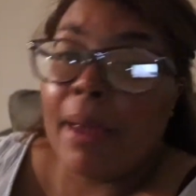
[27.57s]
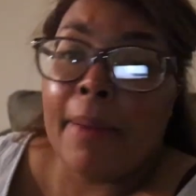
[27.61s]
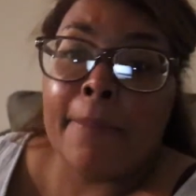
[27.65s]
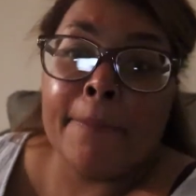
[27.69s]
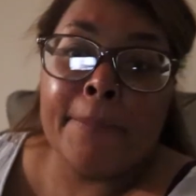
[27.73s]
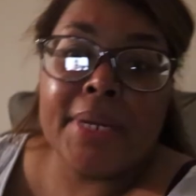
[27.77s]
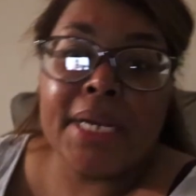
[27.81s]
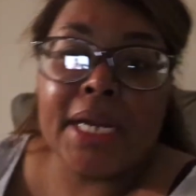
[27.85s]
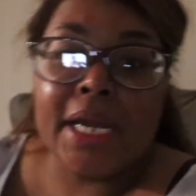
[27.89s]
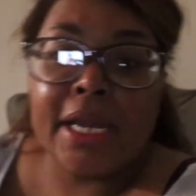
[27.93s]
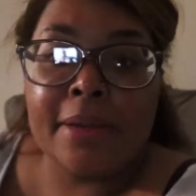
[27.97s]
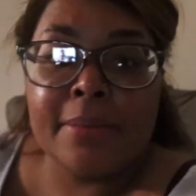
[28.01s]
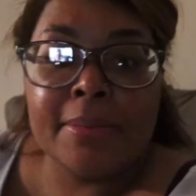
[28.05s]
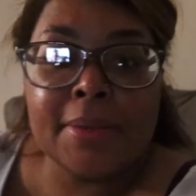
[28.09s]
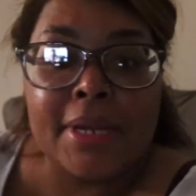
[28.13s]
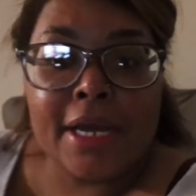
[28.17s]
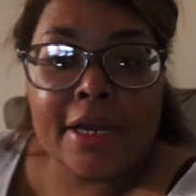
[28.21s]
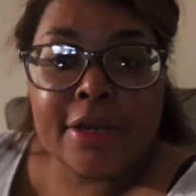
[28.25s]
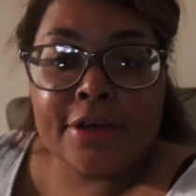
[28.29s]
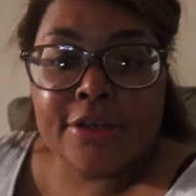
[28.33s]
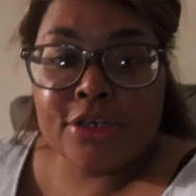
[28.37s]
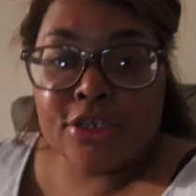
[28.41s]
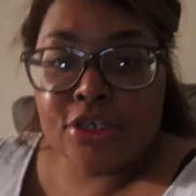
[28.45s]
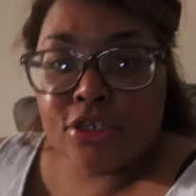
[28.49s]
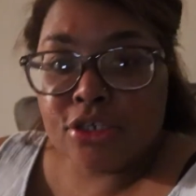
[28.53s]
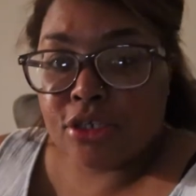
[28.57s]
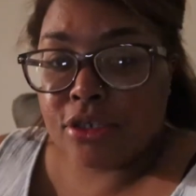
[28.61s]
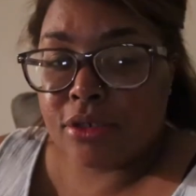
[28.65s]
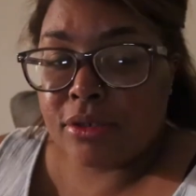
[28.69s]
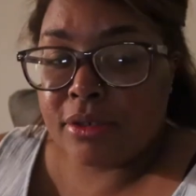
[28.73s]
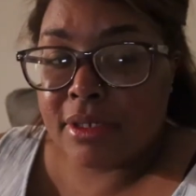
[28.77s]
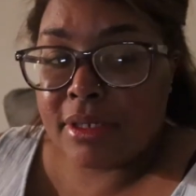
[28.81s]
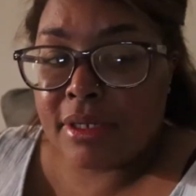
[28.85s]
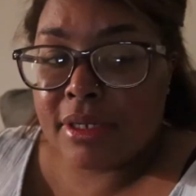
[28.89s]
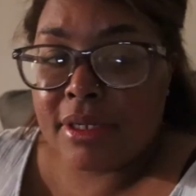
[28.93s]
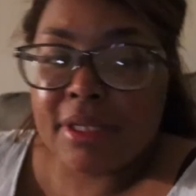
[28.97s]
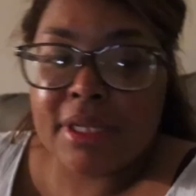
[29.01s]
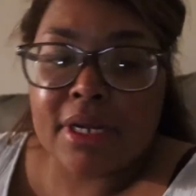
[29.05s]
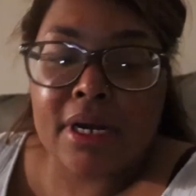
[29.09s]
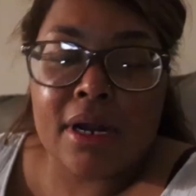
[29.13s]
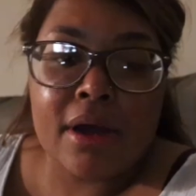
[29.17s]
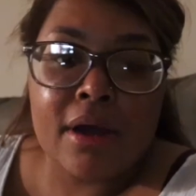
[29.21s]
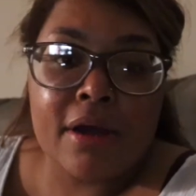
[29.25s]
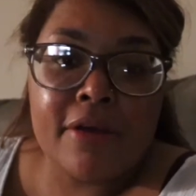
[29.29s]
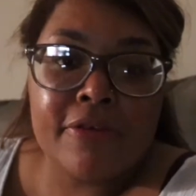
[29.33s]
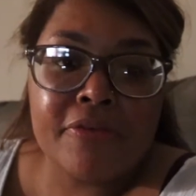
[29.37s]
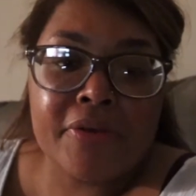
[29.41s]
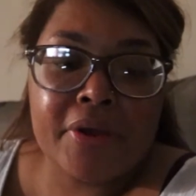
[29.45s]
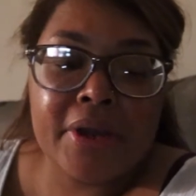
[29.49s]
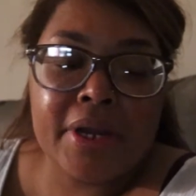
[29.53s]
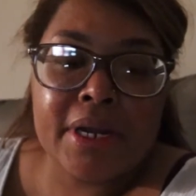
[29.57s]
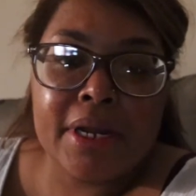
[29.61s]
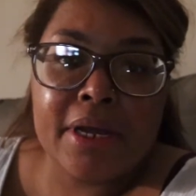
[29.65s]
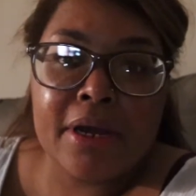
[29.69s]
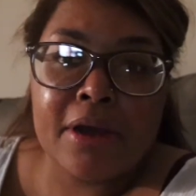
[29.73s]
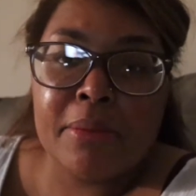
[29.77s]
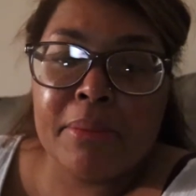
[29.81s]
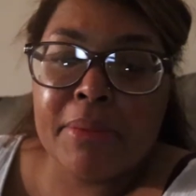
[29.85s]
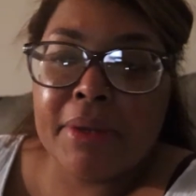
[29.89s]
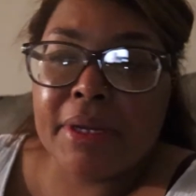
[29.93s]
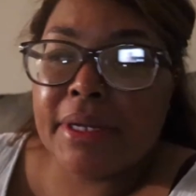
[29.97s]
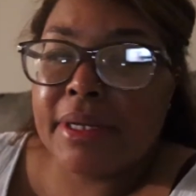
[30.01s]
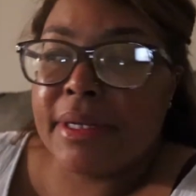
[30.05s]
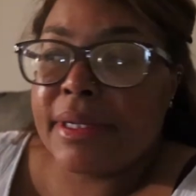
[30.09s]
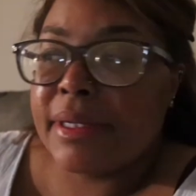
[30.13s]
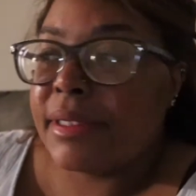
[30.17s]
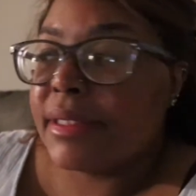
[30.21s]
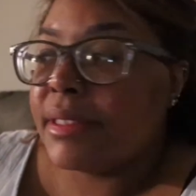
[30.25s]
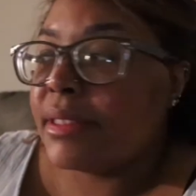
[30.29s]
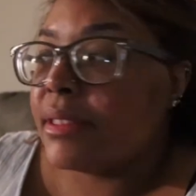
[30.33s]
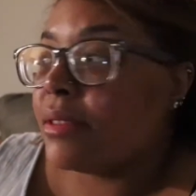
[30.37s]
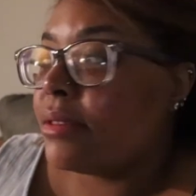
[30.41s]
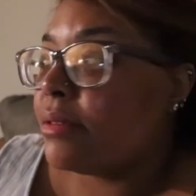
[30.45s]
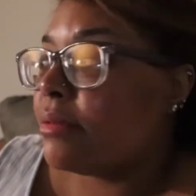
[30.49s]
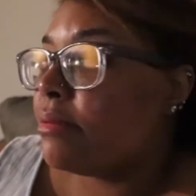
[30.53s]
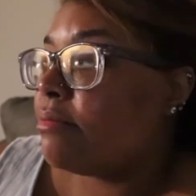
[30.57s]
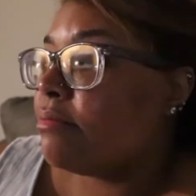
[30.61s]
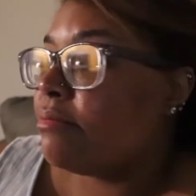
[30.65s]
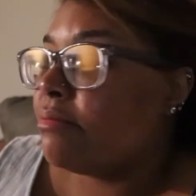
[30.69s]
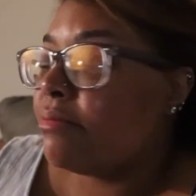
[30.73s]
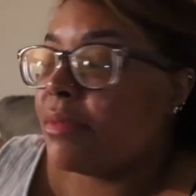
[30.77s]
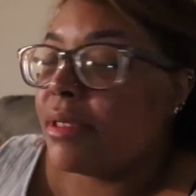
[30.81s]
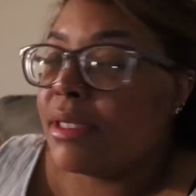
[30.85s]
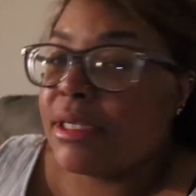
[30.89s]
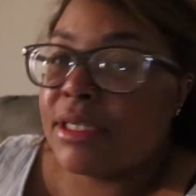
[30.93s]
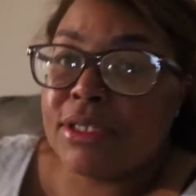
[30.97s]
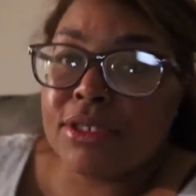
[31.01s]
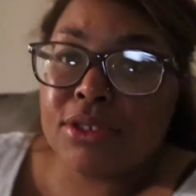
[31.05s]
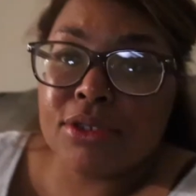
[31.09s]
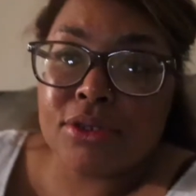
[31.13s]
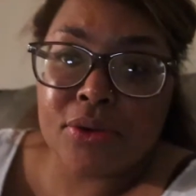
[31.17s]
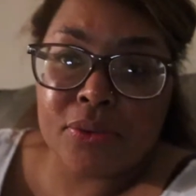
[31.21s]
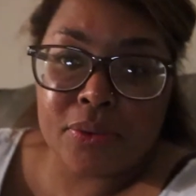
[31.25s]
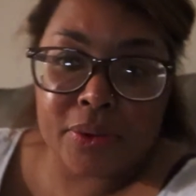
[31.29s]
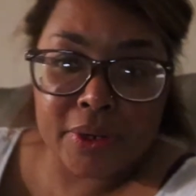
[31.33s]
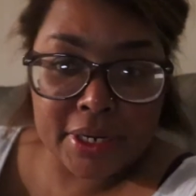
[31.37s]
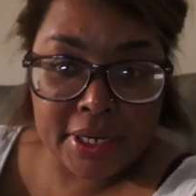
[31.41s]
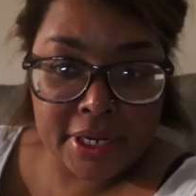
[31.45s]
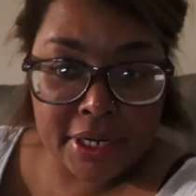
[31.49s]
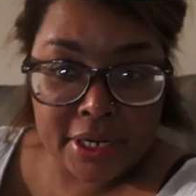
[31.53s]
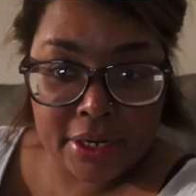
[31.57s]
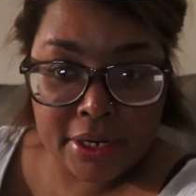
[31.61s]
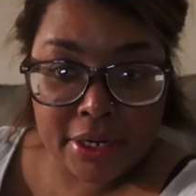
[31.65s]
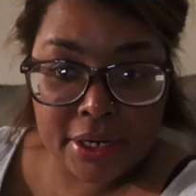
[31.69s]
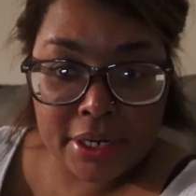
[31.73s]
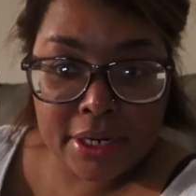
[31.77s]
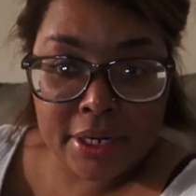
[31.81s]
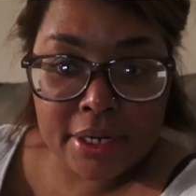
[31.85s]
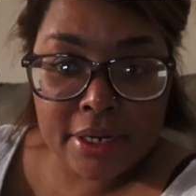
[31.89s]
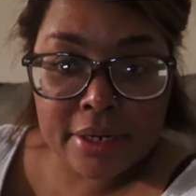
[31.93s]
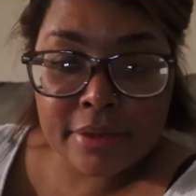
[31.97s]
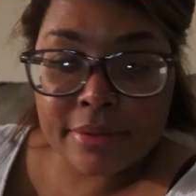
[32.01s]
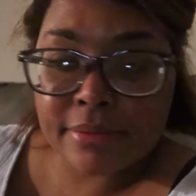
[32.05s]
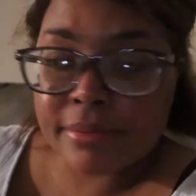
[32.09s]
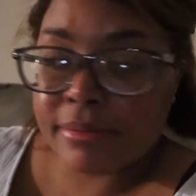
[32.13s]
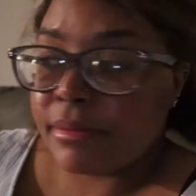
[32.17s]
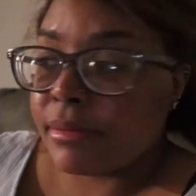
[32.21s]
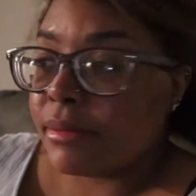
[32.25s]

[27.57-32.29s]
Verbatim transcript: But I am not going to show any of that off right now because it is nowhere near